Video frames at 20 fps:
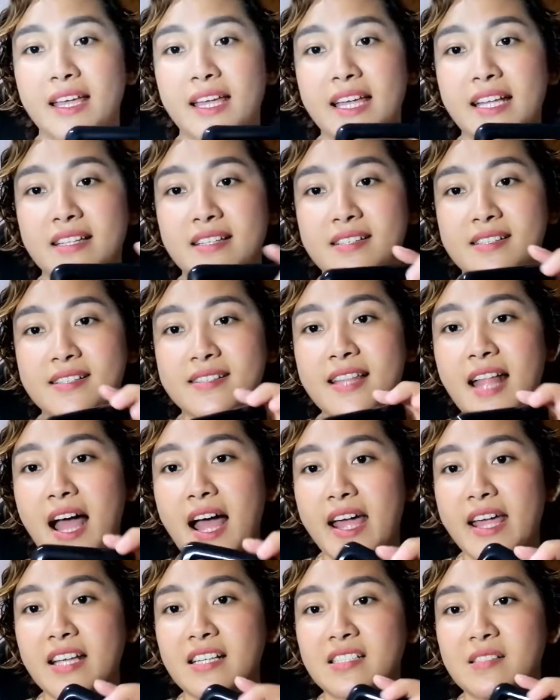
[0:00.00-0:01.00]
It's
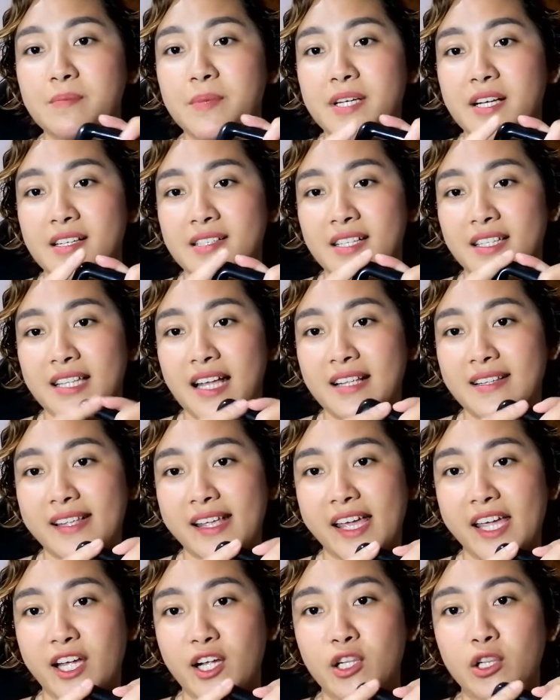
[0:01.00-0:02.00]
nice because it has
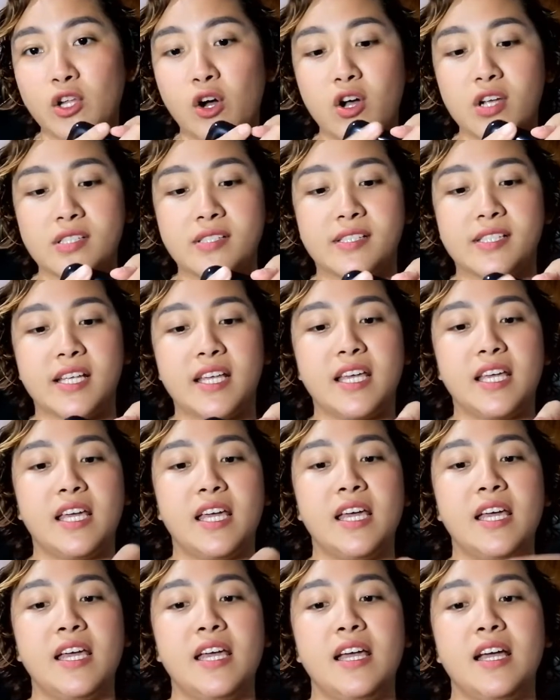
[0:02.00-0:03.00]
a
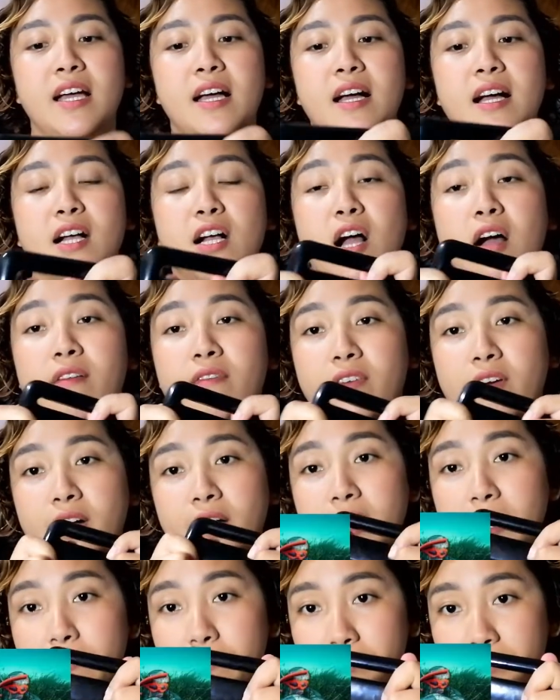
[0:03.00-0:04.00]
glossy
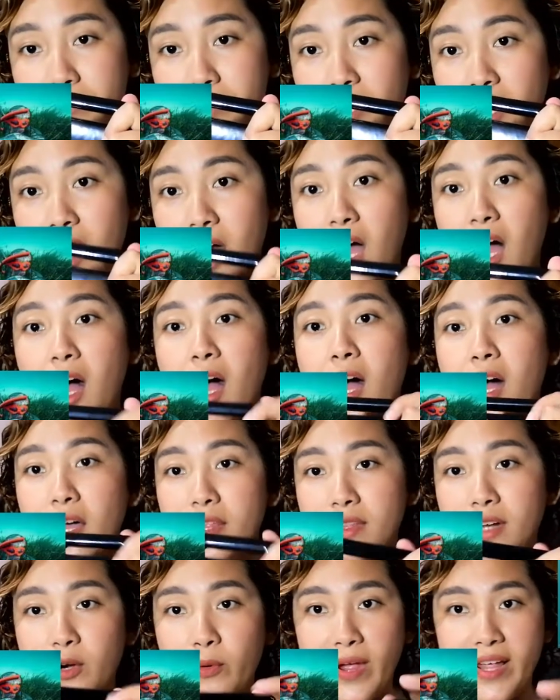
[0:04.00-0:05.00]
cover.
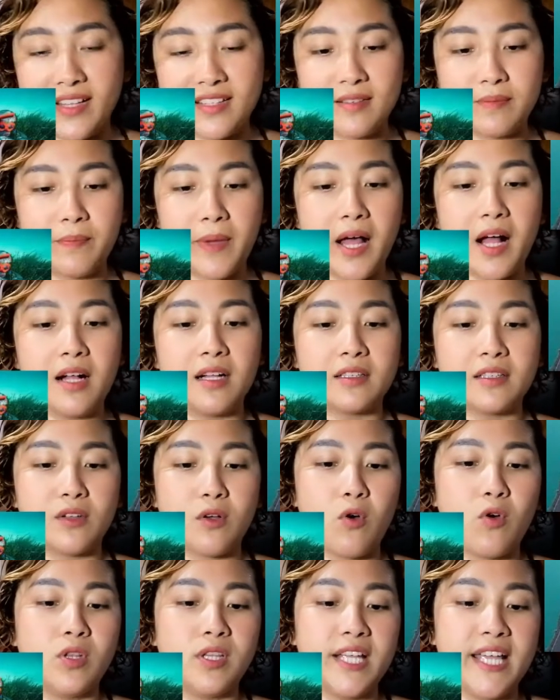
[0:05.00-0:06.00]
Other weights belt
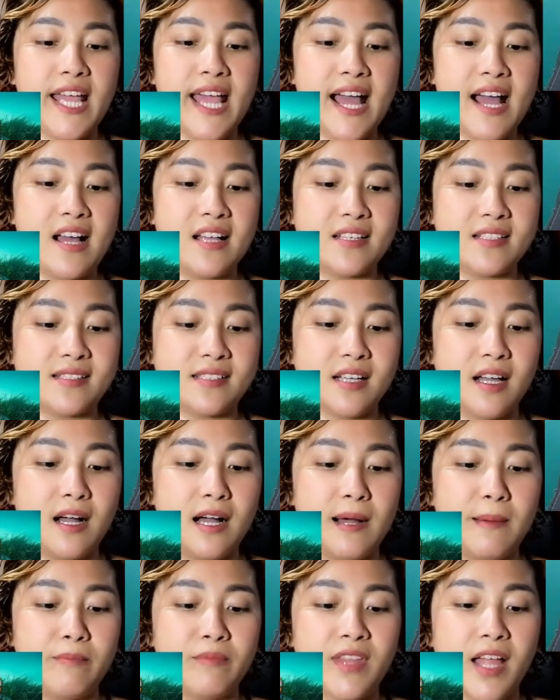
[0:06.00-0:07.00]
only has
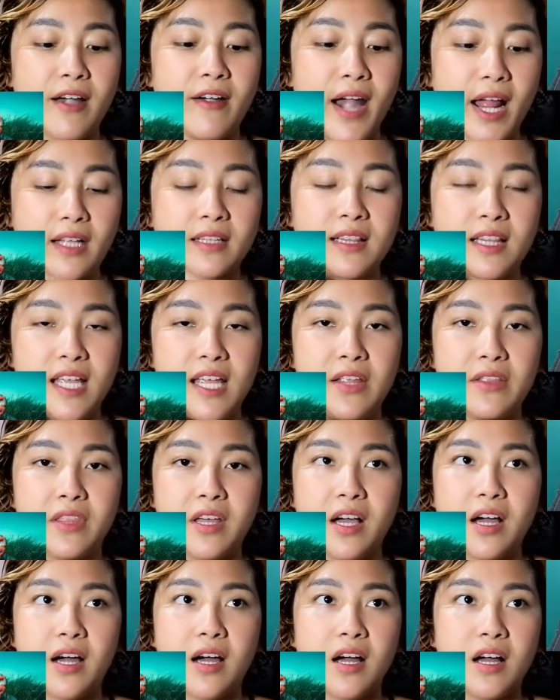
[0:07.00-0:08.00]
directly
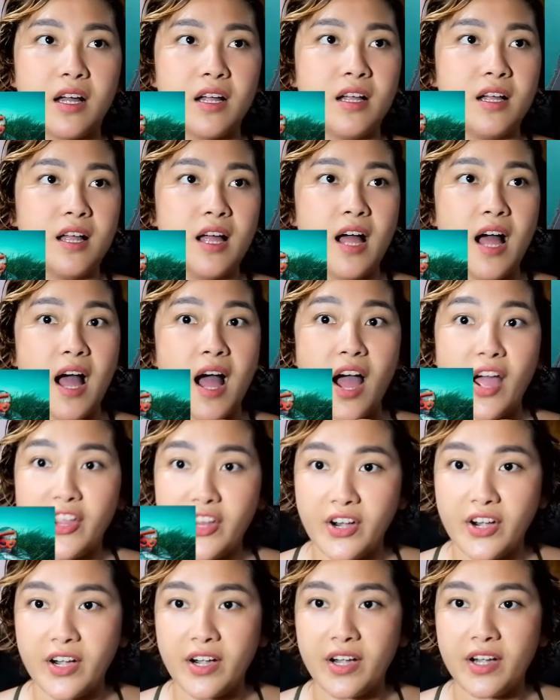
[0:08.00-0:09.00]
the
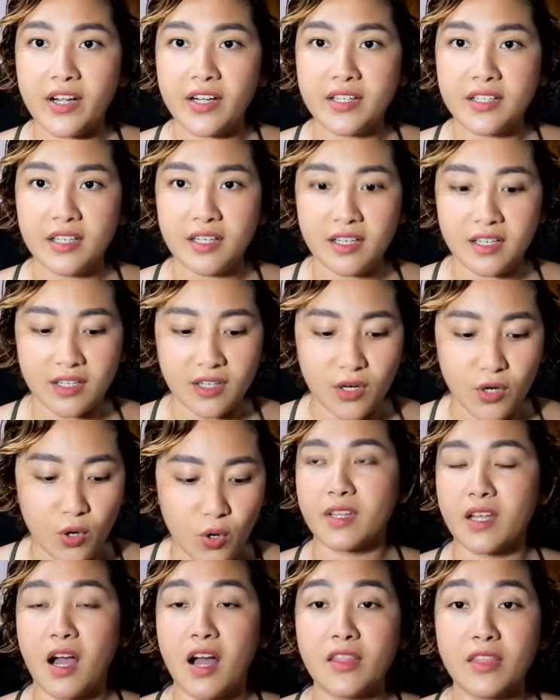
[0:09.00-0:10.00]
iron.
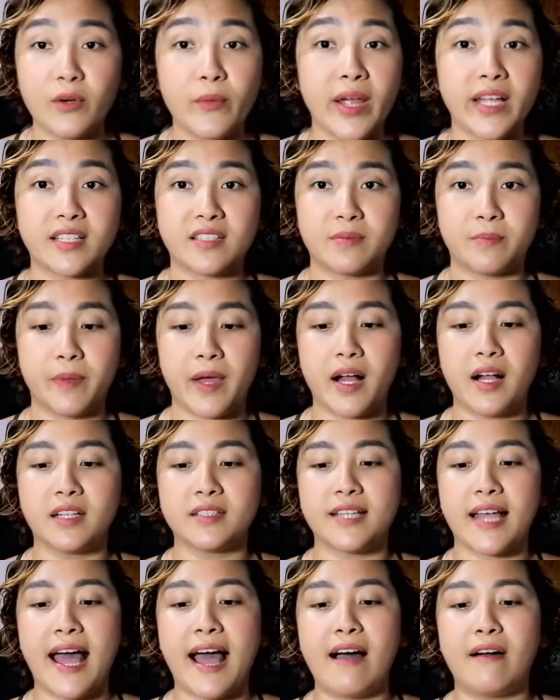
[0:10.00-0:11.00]
Other weights
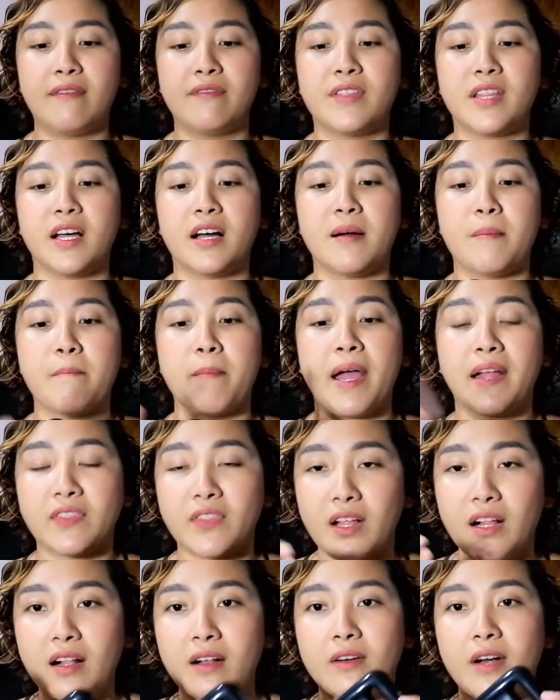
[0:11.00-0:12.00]
belt have the
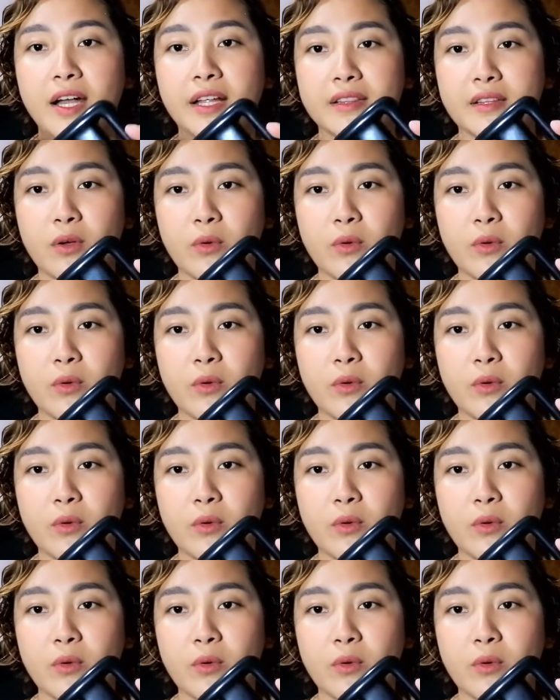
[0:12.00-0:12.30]
metal right